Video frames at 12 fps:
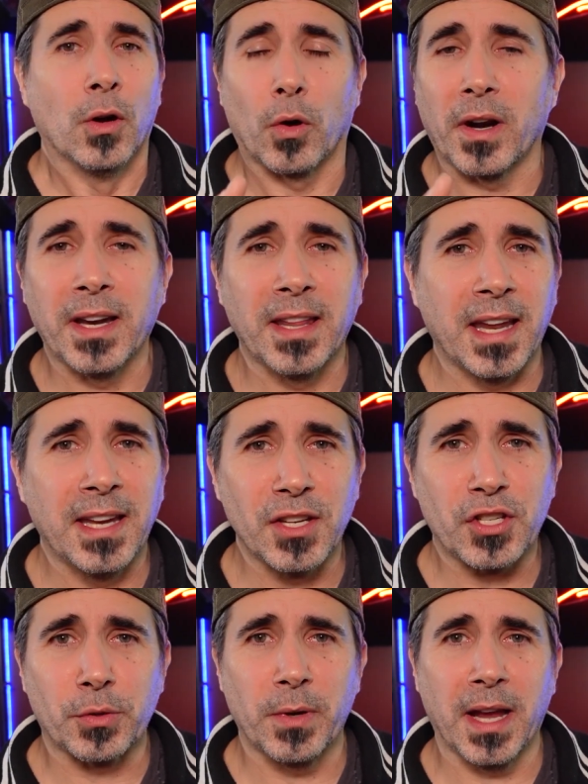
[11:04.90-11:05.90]
or any of that
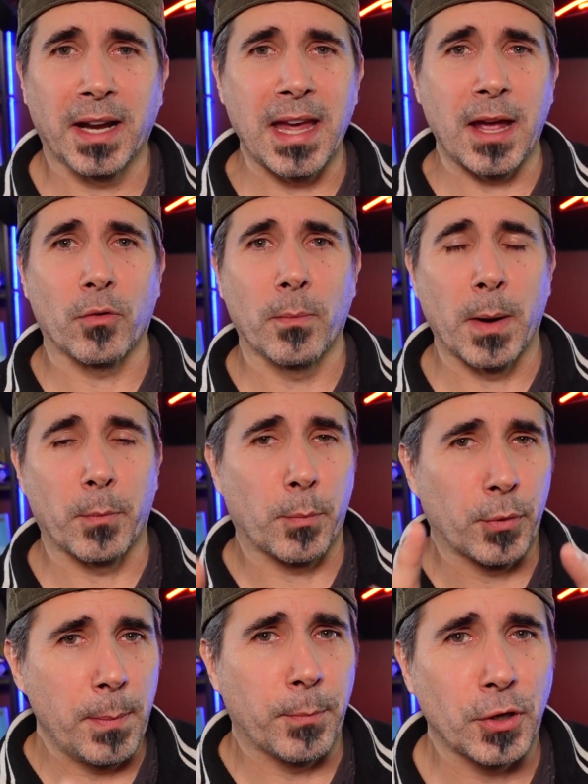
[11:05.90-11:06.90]
history, again, remember,
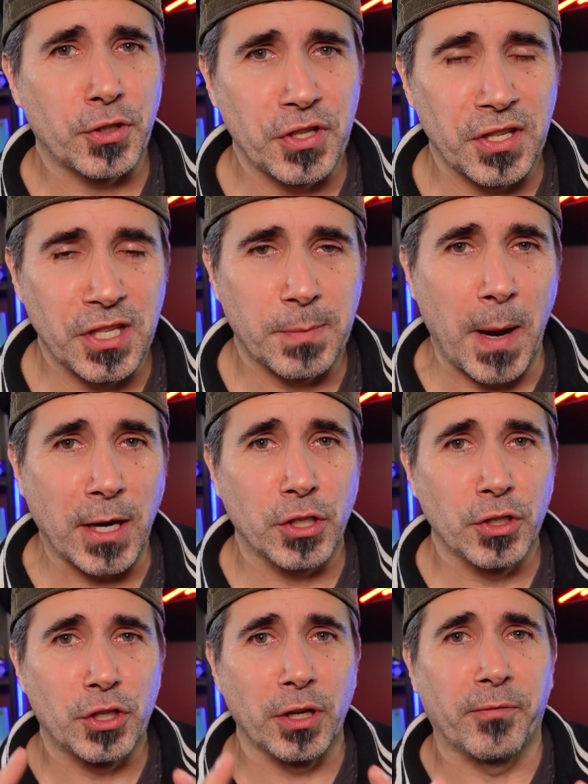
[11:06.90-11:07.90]
pre-purchase
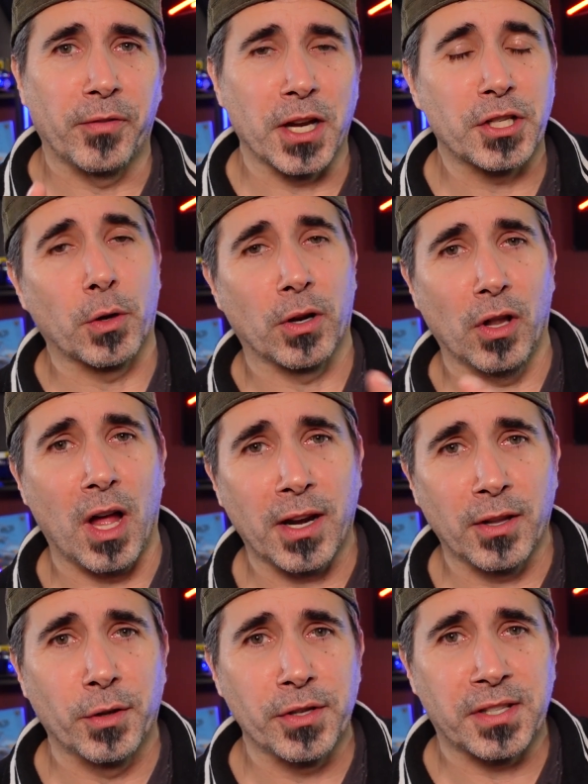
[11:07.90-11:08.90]
inspection should flush out a lot
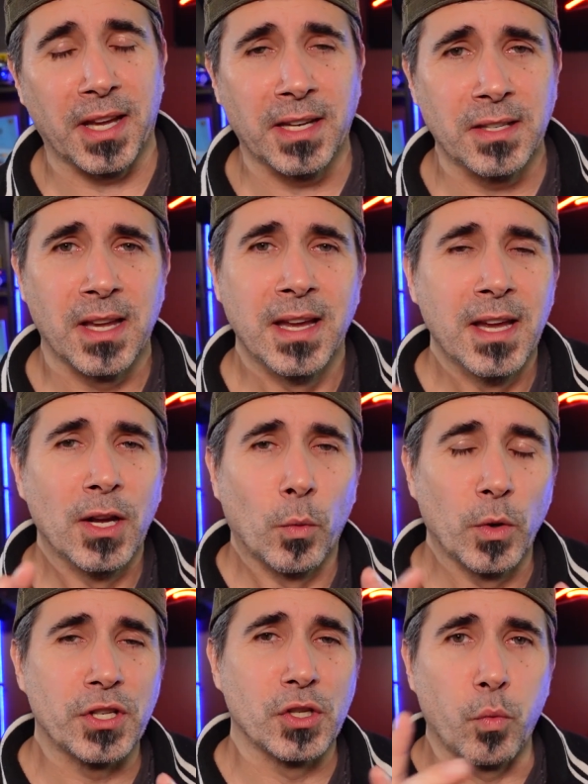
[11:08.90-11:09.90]
of those things,
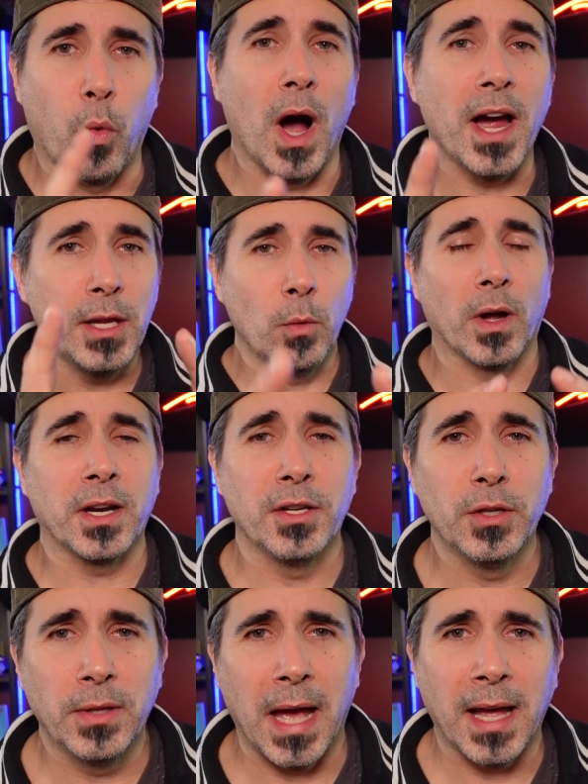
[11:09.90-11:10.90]
which is why you want to
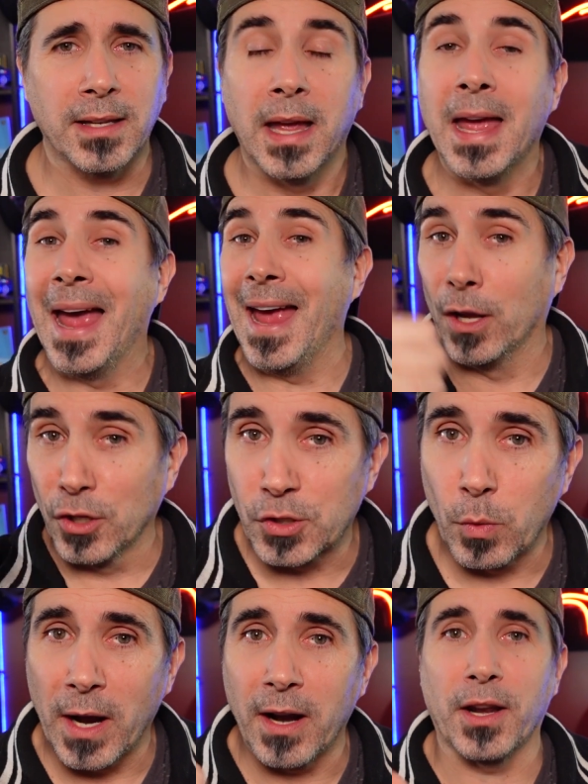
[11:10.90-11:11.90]
do that
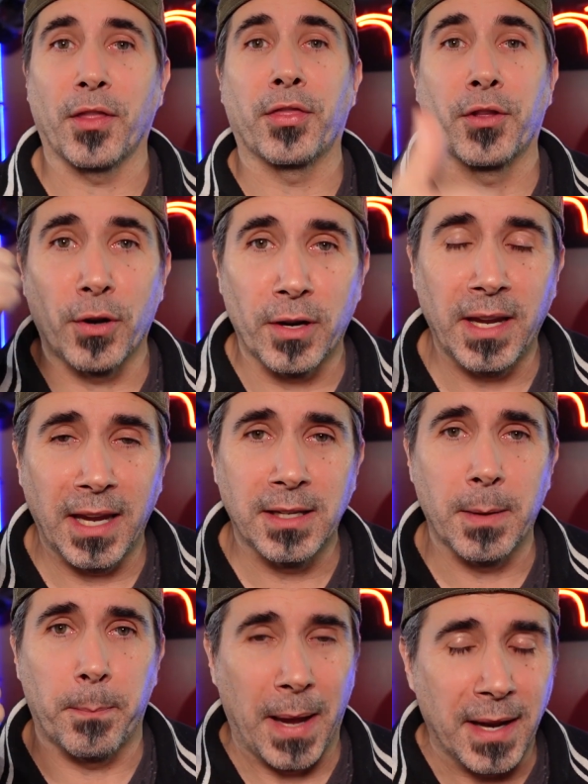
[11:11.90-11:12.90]
elsewhere at a third
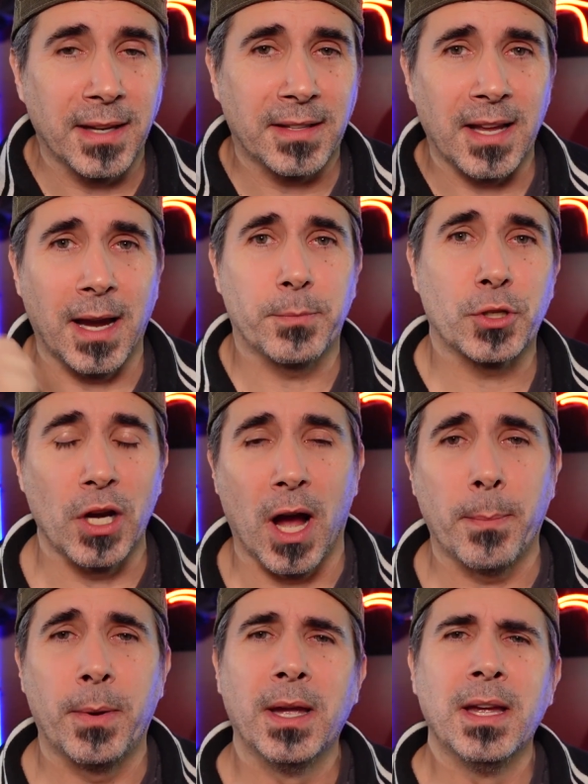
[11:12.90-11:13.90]
independent type
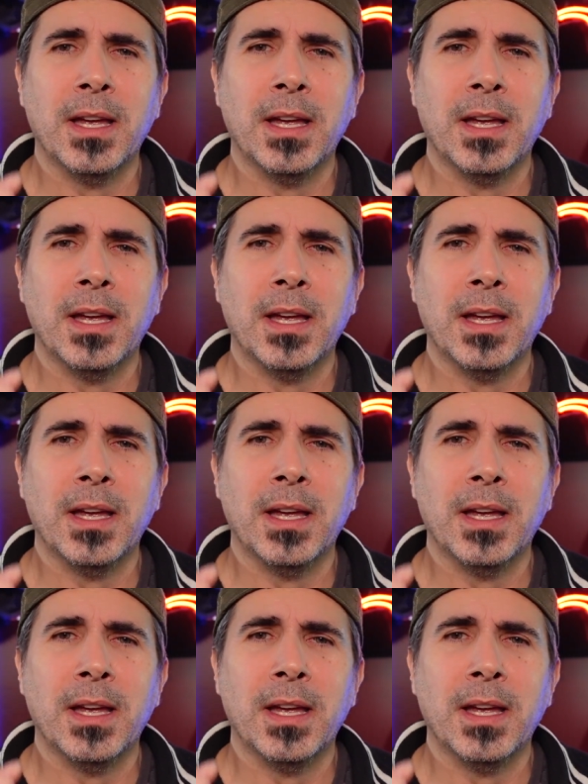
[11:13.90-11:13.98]
shop.